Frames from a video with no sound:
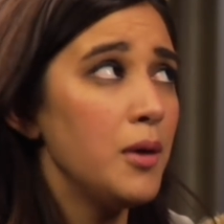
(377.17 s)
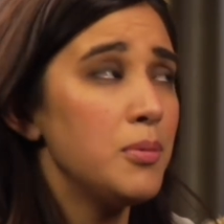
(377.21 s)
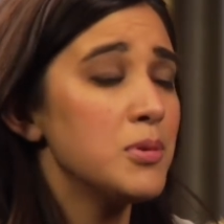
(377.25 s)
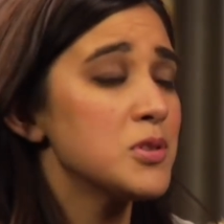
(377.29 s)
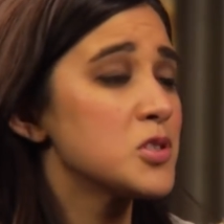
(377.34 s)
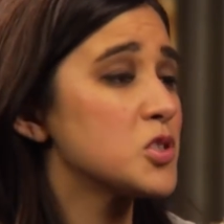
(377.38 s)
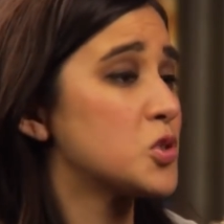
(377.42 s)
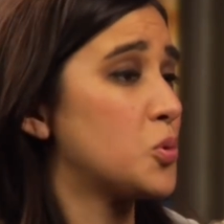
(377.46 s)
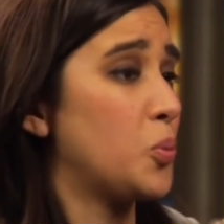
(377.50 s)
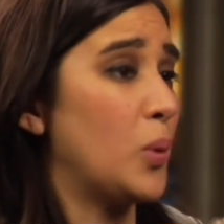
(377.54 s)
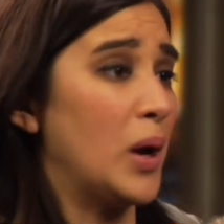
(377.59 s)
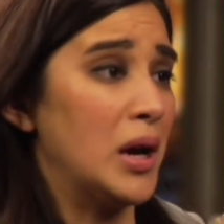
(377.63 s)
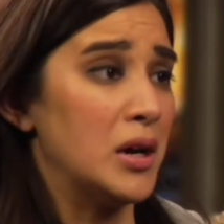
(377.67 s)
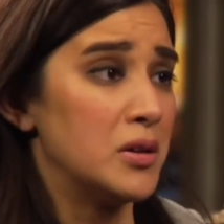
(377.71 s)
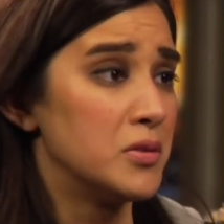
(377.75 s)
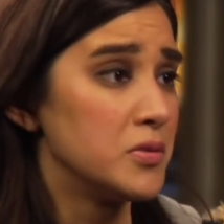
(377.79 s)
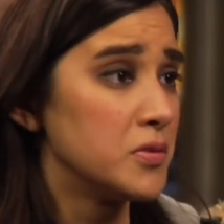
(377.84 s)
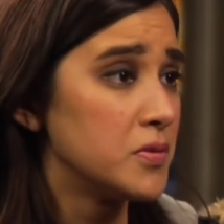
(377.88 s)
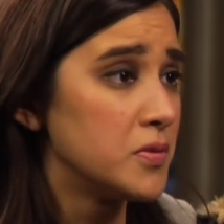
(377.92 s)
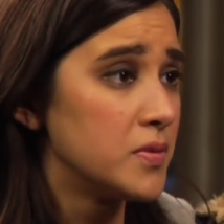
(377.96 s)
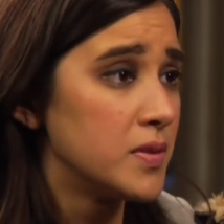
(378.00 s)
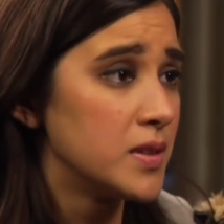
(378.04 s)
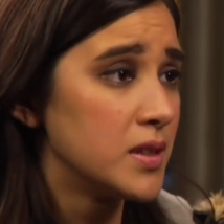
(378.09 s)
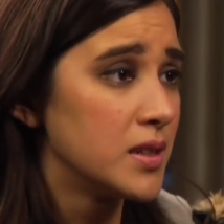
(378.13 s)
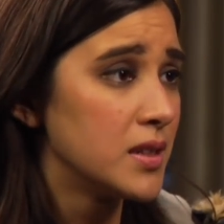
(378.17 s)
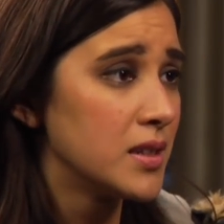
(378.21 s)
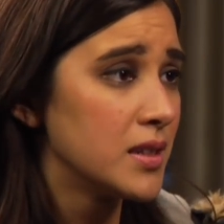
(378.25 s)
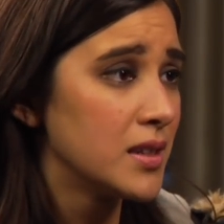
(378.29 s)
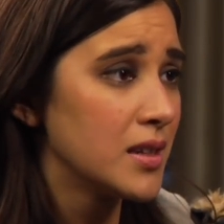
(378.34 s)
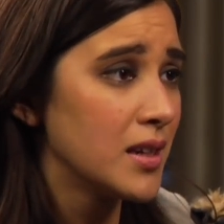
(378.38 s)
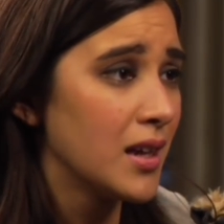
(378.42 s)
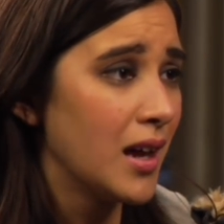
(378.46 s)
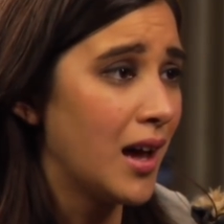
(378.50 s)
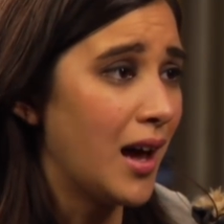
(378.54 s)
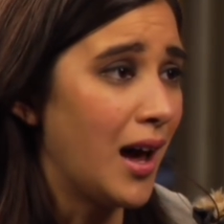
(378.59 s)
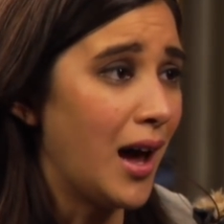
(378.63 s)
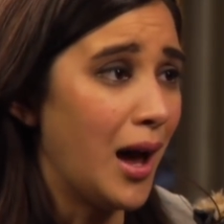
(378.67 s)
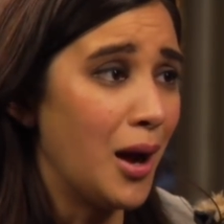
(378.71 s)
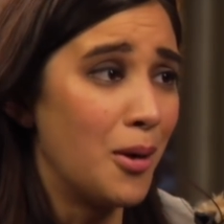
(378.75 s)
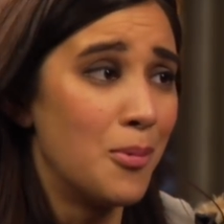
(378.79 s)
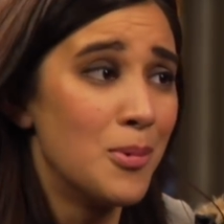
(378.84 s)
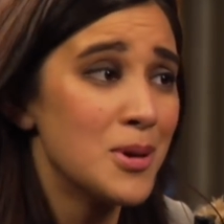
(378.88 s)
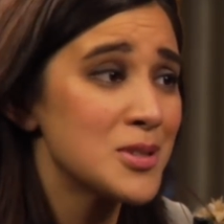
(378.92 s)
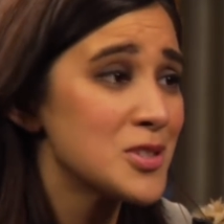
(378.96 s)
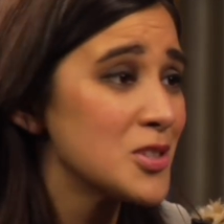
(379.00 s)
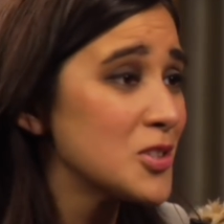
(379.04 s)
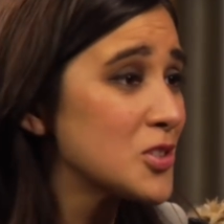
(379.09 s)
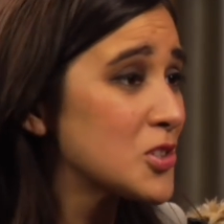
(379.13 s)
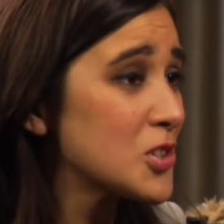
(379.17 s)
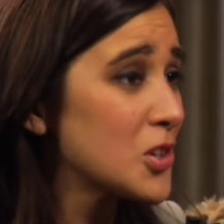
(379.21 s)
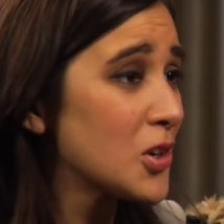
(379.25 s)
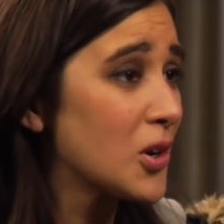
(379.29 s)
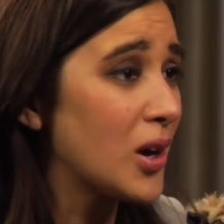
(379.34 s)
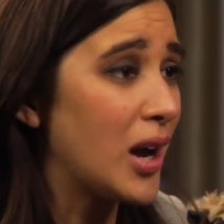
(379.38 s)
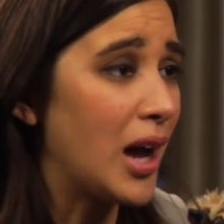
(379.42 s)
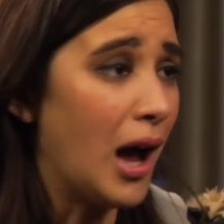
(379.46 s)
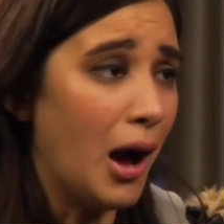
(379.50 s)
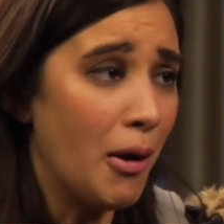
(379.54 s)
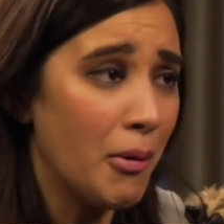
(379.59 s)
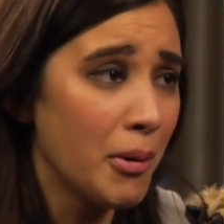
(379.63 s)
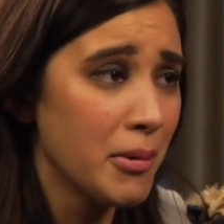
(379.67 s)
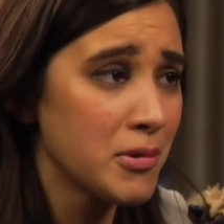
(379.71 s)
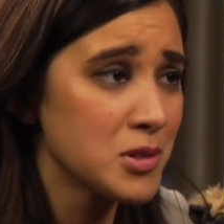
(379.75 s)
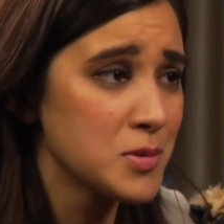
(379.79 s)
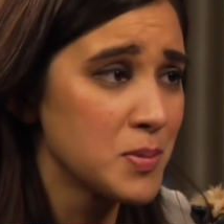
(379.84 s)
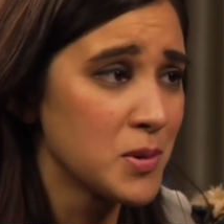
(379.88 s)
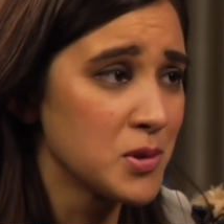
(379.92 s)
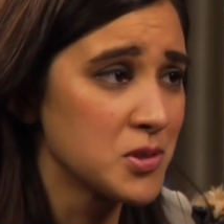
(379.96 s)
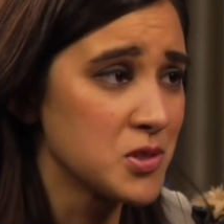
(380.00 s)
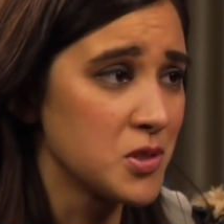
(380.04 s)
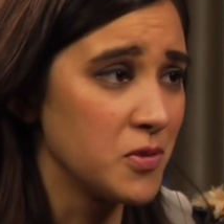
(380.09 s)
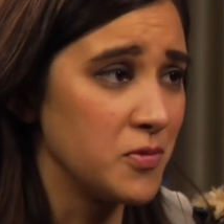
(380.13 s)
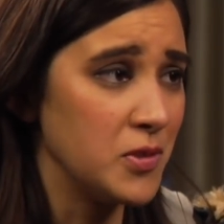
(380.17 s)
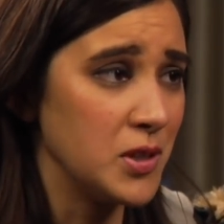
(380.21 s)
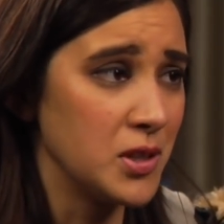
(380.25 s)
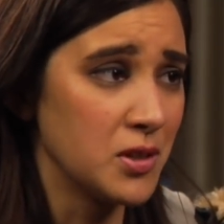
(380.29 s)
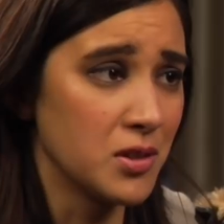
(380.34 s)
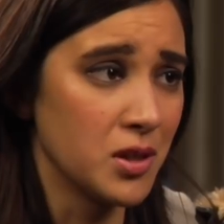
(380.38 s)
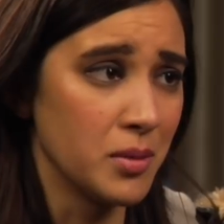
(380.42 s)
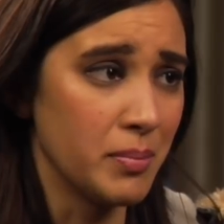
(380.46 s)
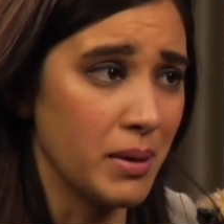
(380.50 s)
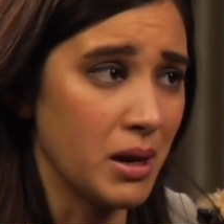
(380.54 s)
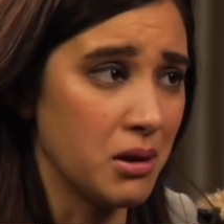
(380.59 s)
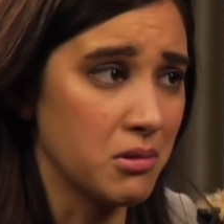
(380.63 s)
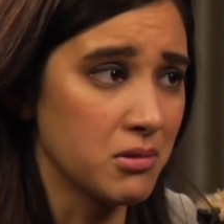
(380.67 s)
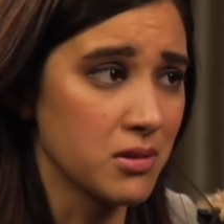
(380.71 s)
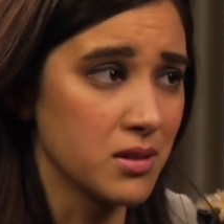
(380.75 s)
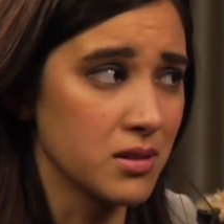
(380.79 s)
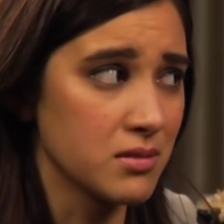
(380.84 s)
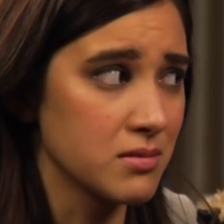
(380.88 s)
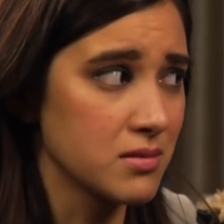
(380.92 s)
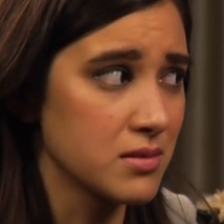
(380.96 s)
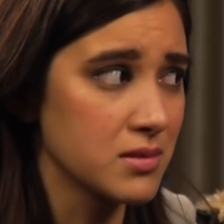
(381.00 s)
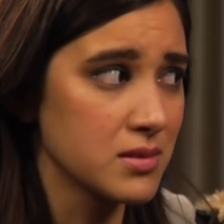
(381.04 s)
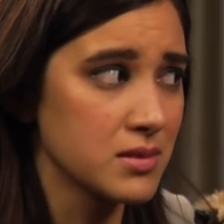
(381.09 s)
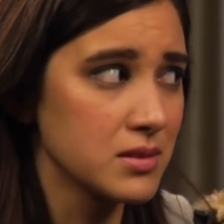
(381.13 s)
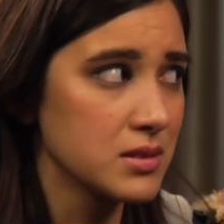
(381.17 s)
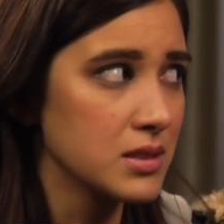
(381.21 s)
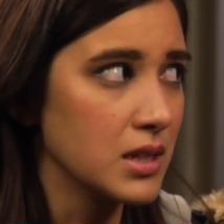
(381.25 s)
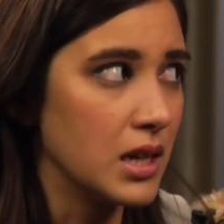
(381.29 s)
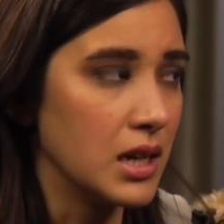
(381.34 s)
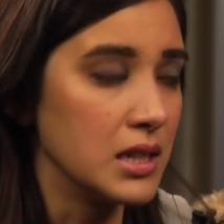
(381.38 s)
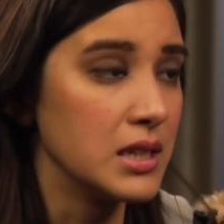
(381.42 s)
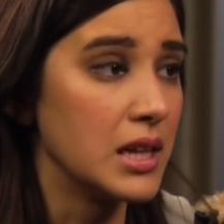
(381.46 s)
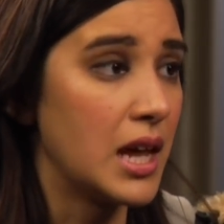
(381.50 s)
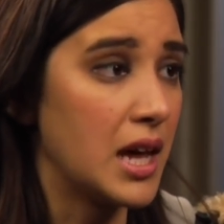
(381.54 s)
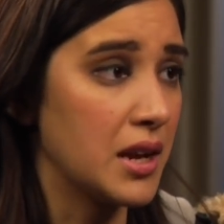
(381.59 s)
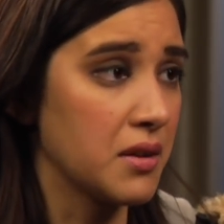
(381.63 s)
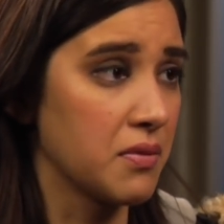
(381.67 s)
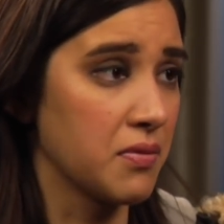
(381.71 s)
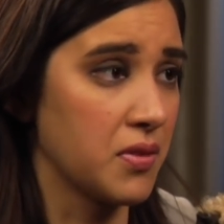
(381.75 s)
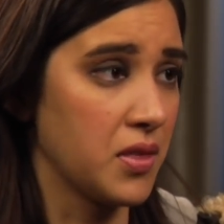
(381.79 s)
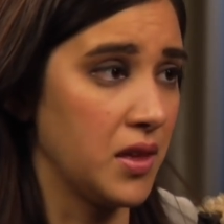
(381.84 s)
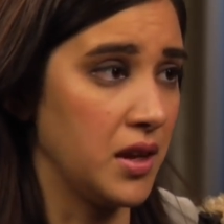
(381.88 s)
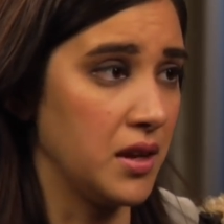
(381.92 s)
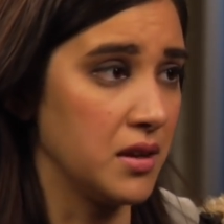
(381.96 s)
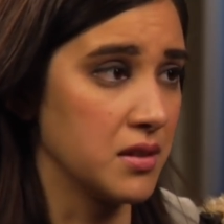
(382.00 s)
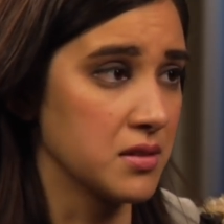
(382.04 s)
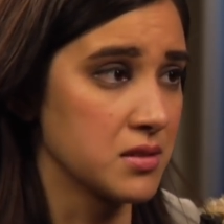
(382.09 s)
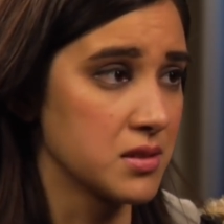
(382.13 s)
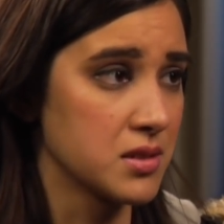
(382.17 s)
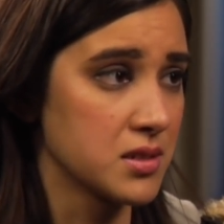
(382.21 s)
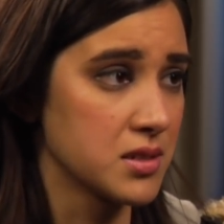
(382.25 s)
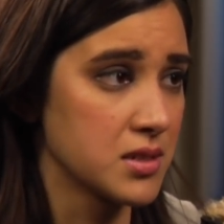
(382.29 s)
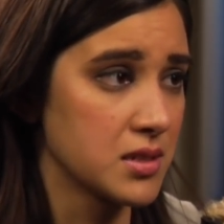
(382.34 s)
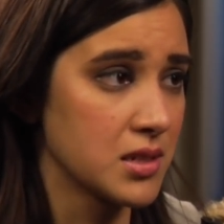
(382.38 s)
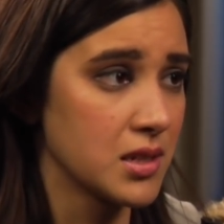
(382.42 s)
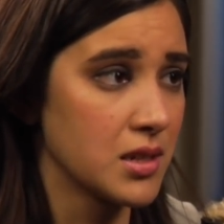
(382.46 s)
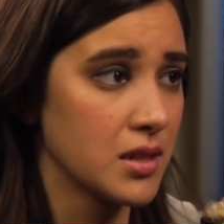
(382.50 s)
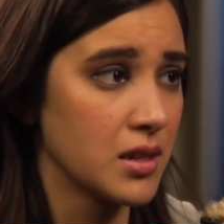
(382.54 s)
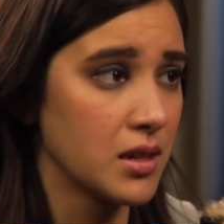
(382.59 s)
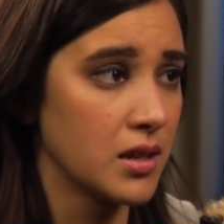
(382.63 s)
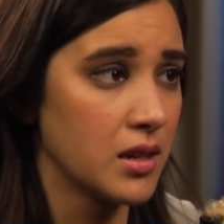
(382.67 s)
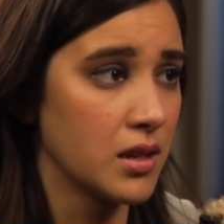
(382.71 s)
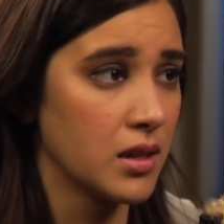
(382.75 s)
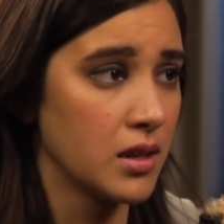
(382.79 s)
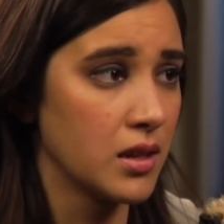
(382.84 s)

I was 12. I wasn't sure how I was supposed to feel about a lot of things.